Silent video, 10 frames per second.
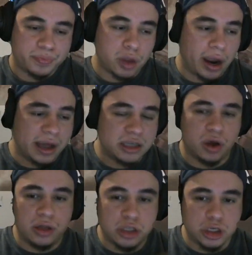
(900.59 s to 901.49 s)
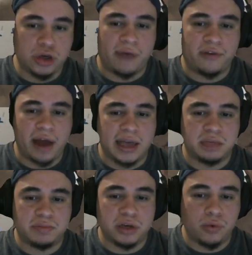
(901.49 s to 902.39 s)
All right, so the driver has
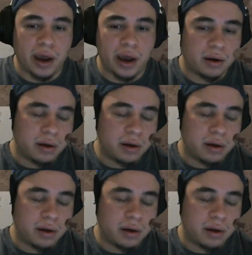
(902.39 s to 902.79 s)
to be aware.